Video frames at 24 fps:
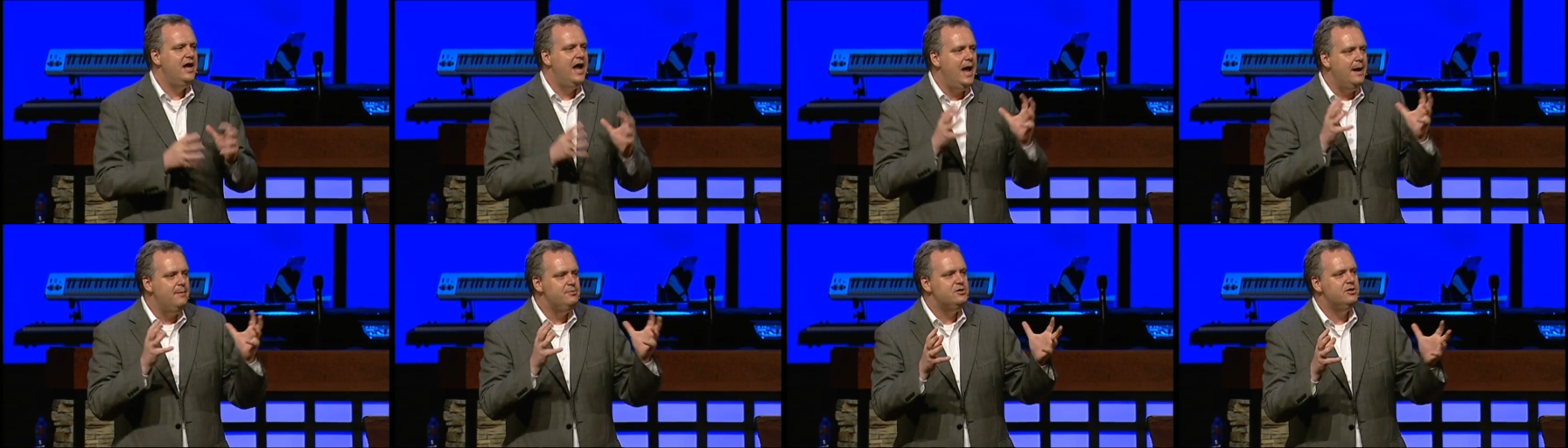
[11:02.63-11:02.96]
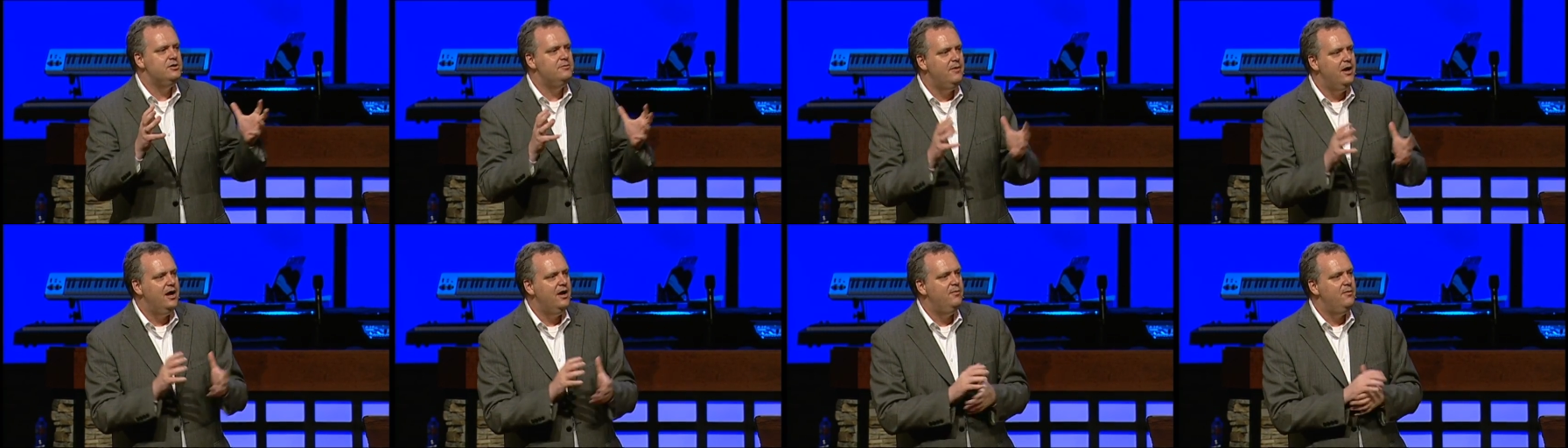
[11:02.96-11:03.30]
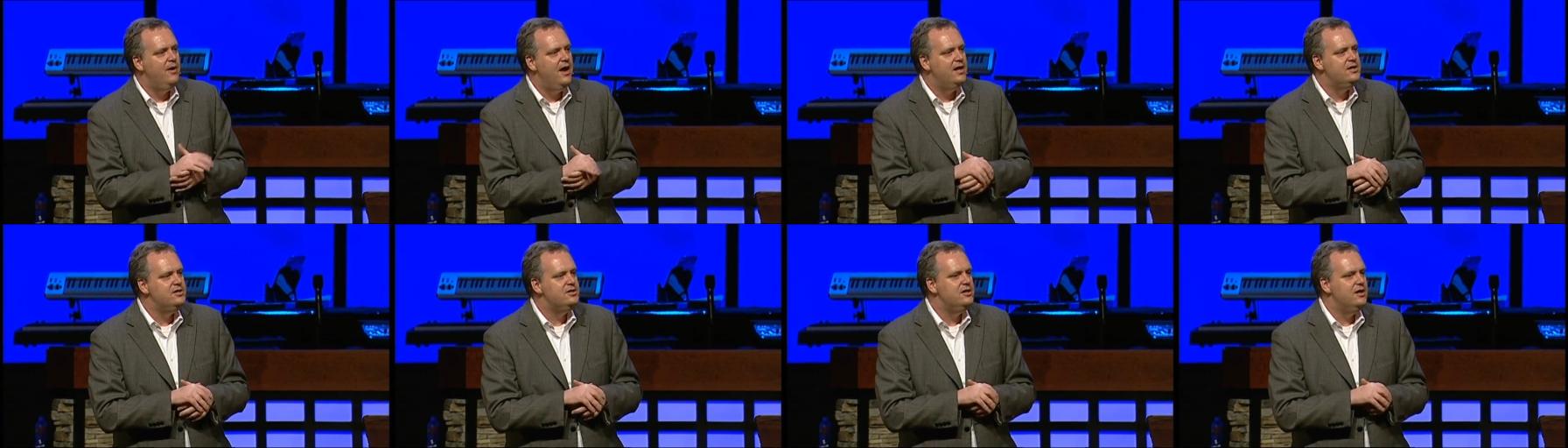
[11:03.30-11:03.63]
captured my
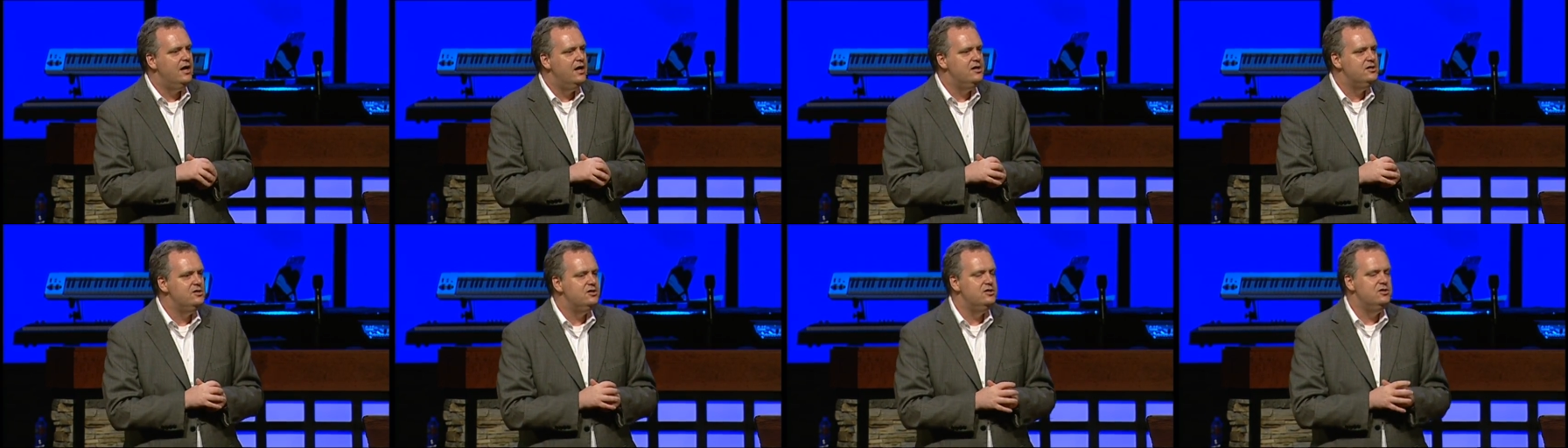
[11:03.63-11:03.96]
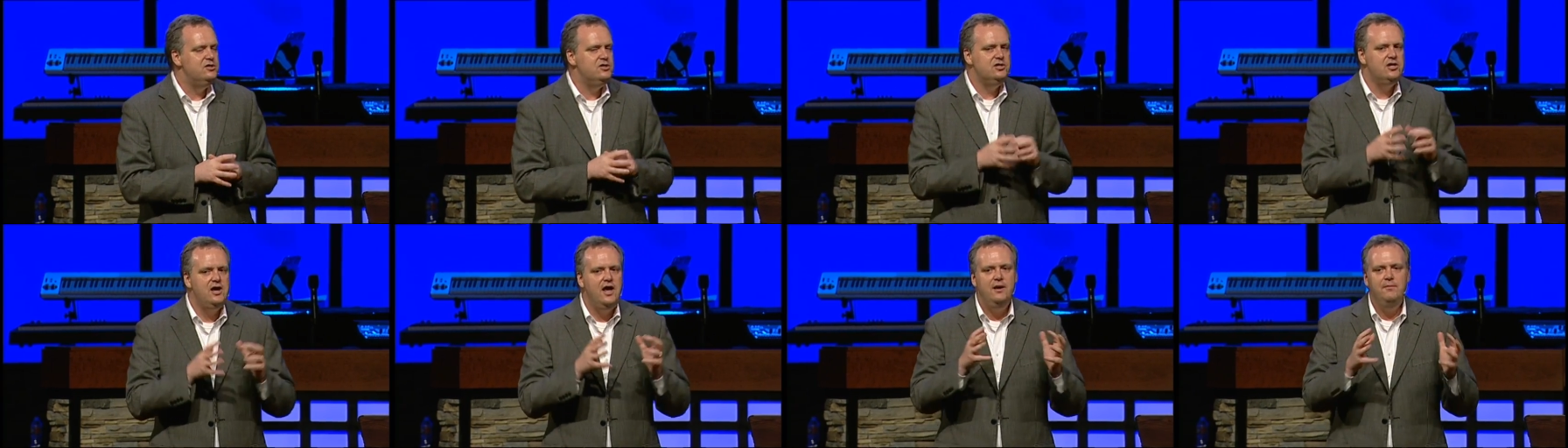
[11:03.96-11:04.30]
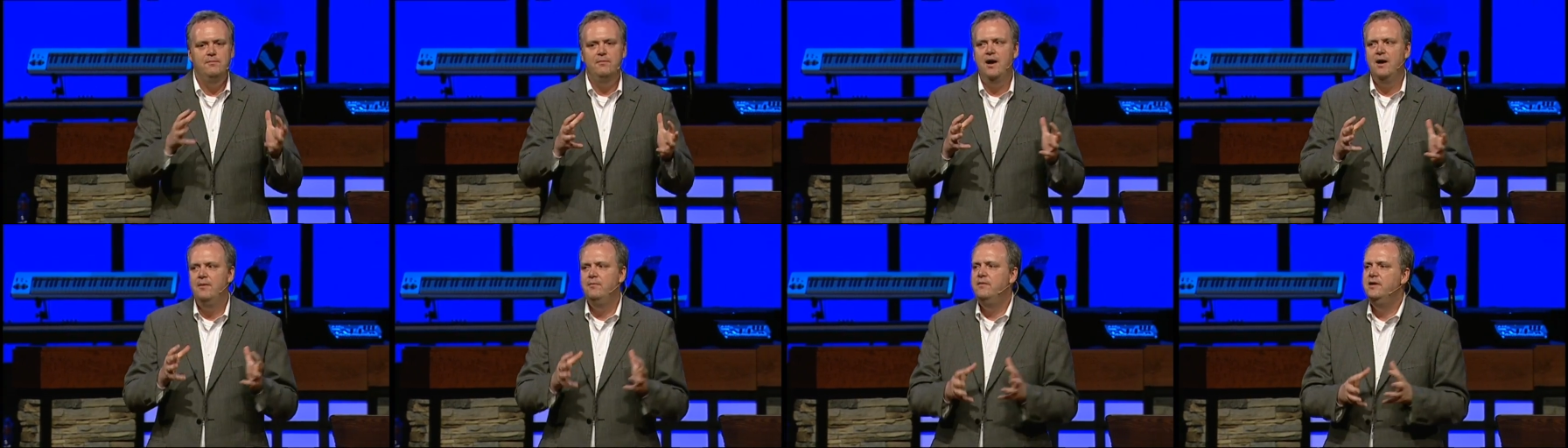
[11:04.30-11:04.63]
imagination, shaped
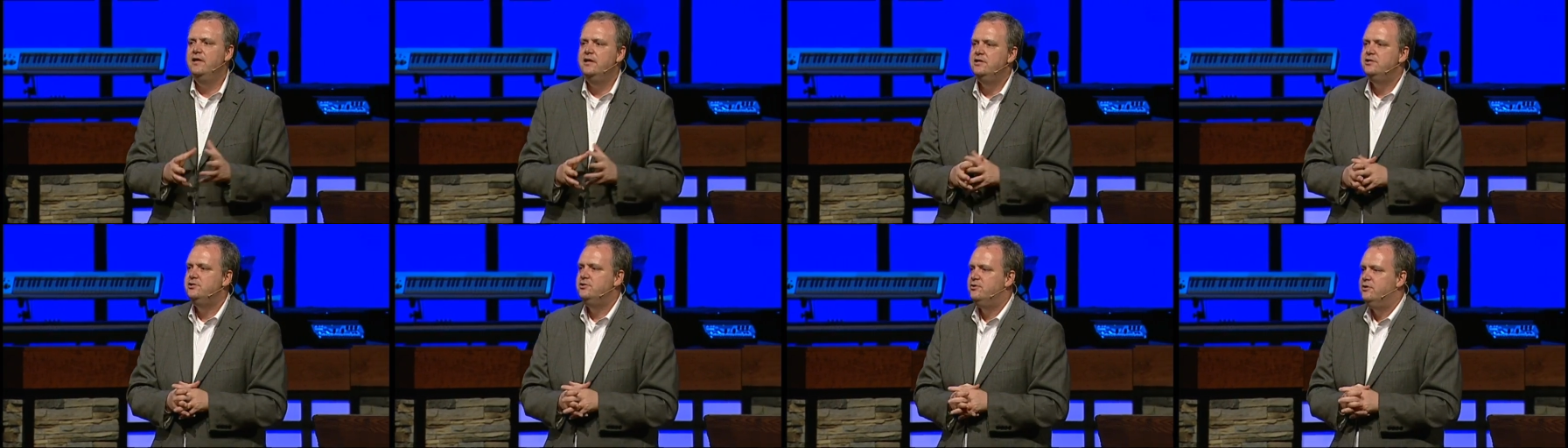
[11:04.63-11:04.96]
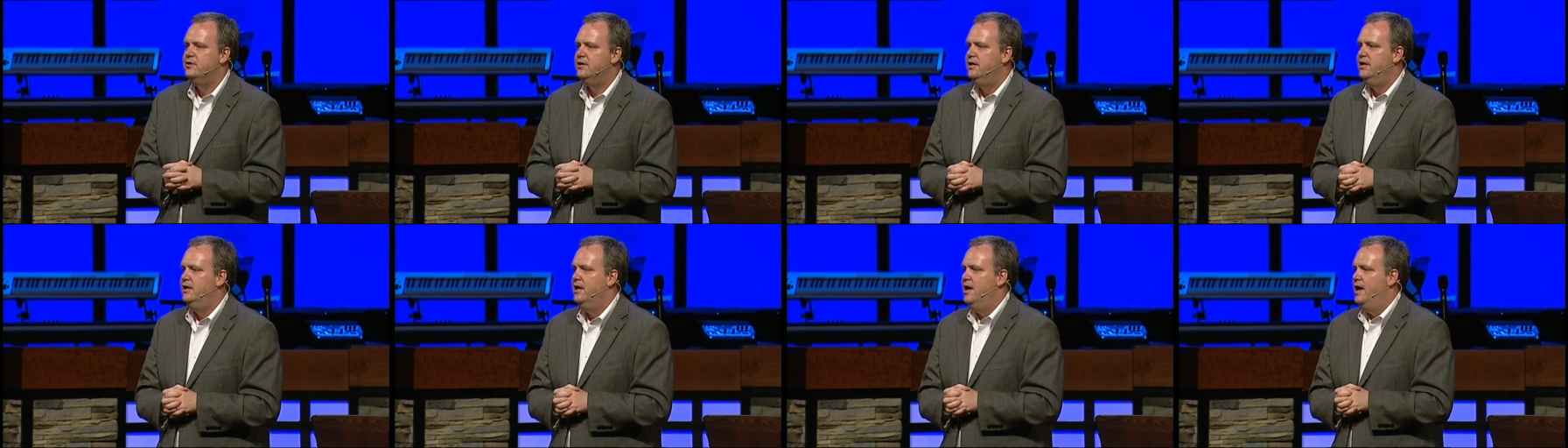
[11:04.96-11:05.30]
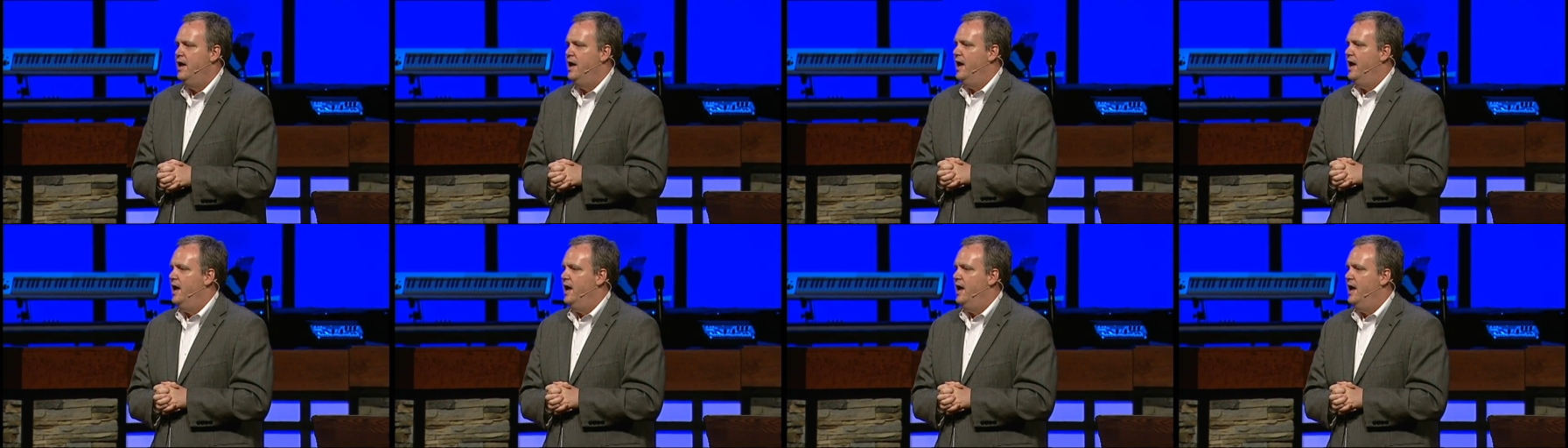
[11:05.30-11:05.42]
my ministry,